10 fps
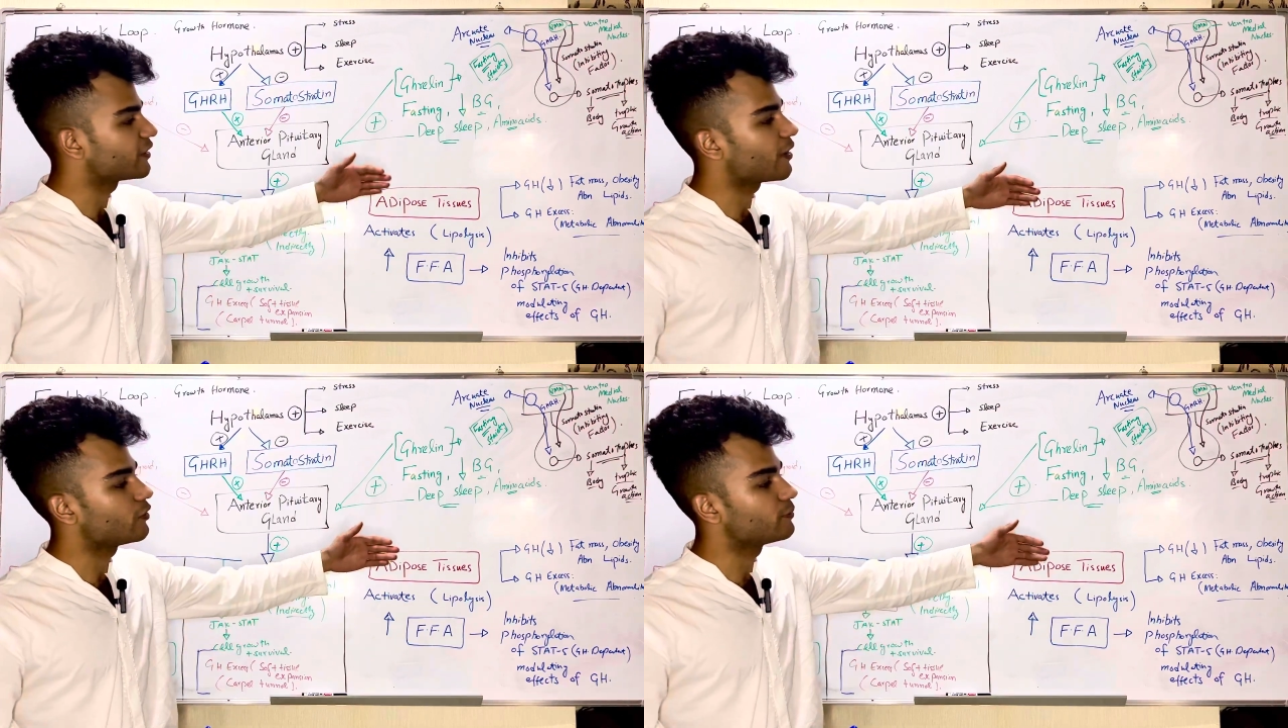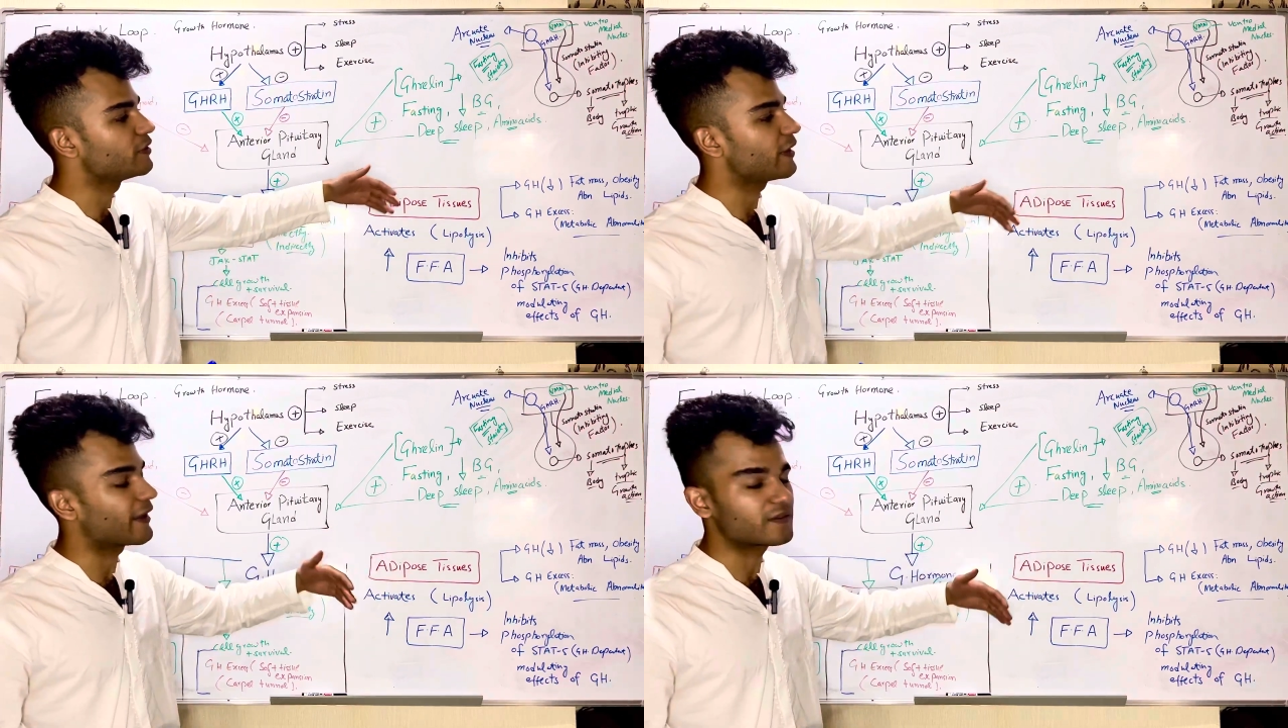They will
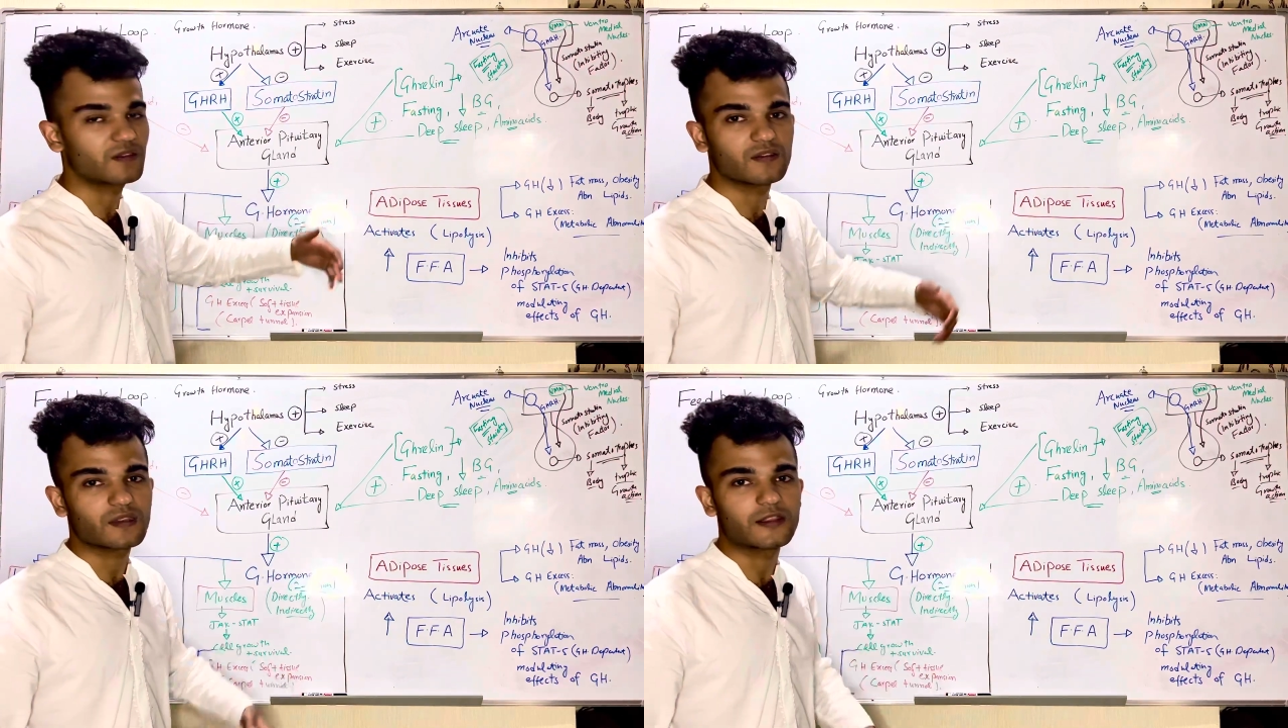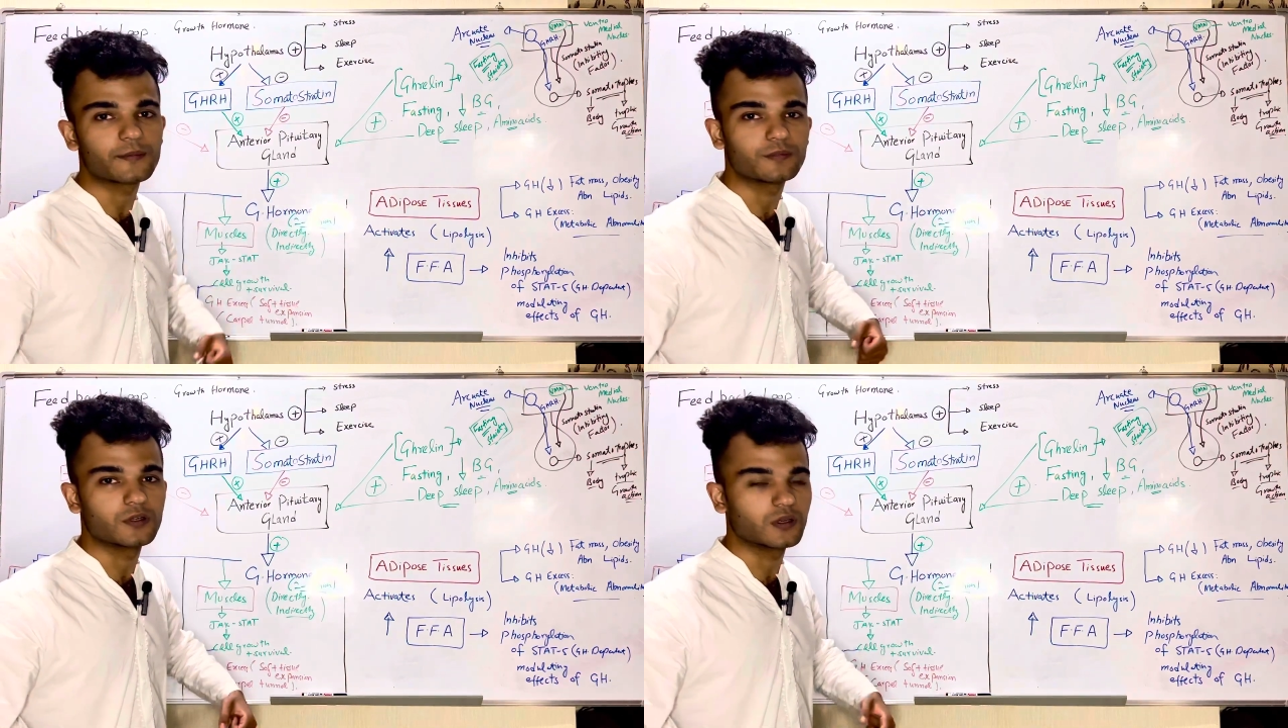be excess
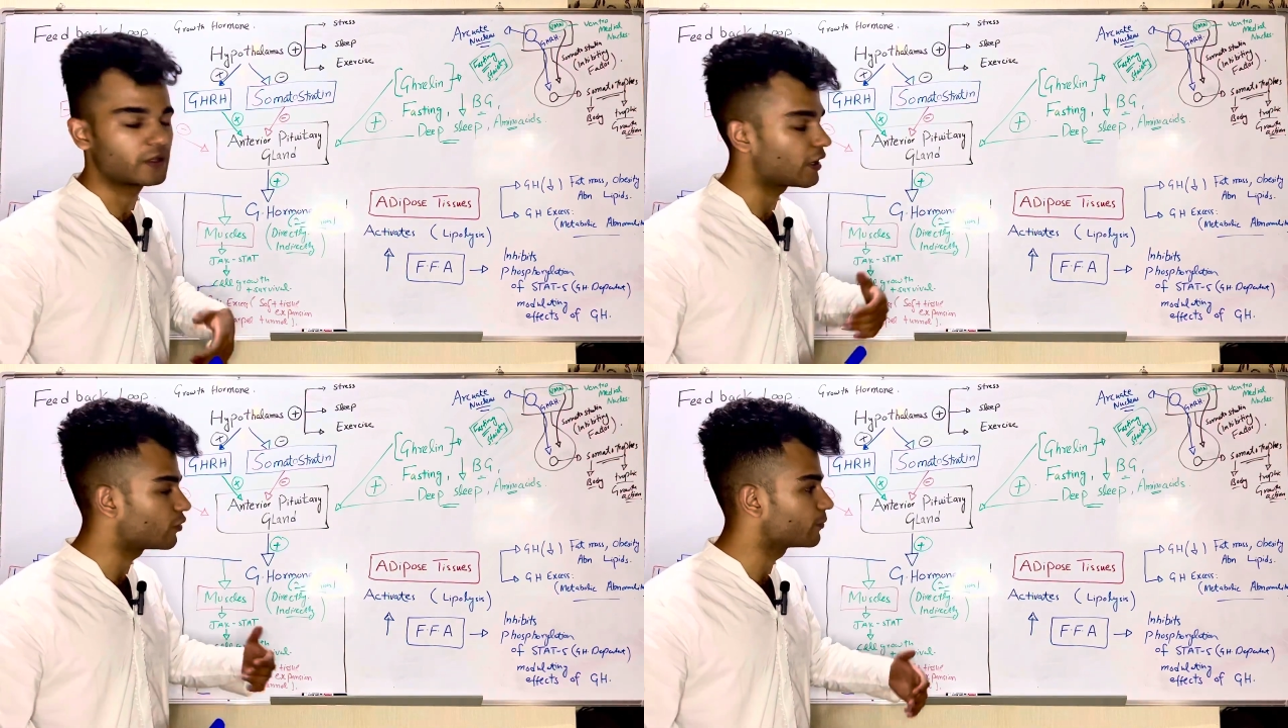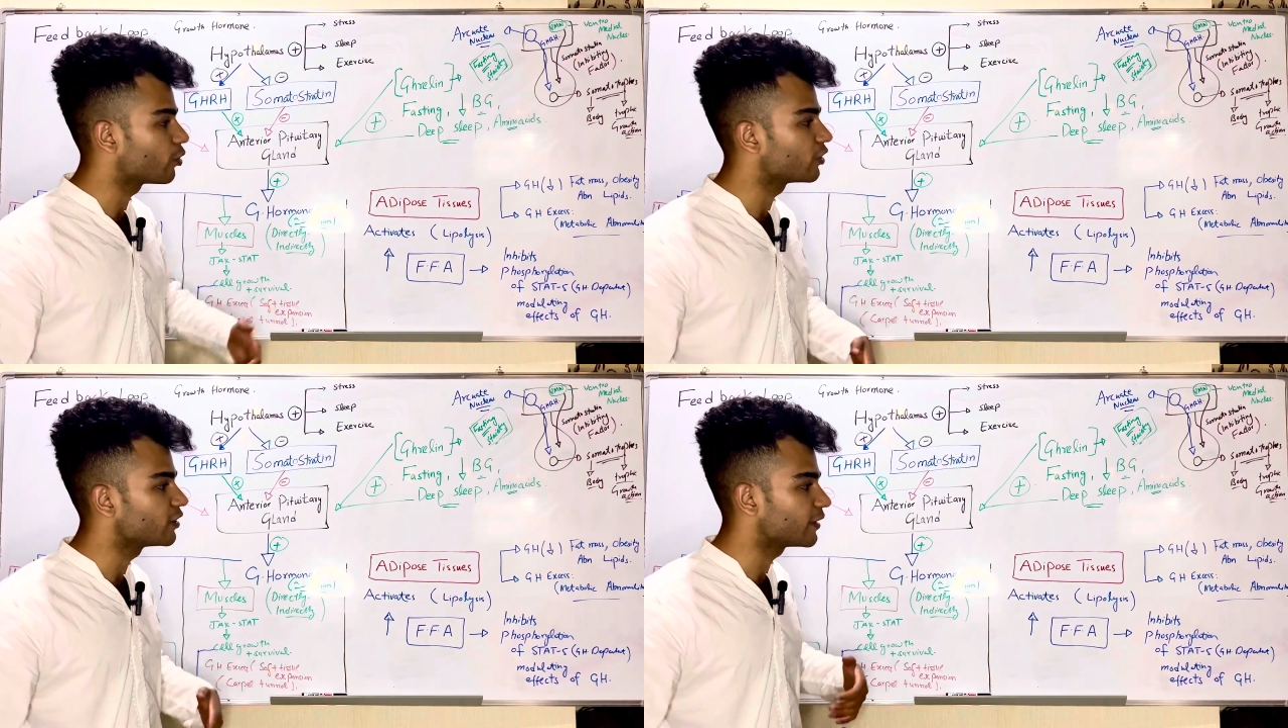in our body,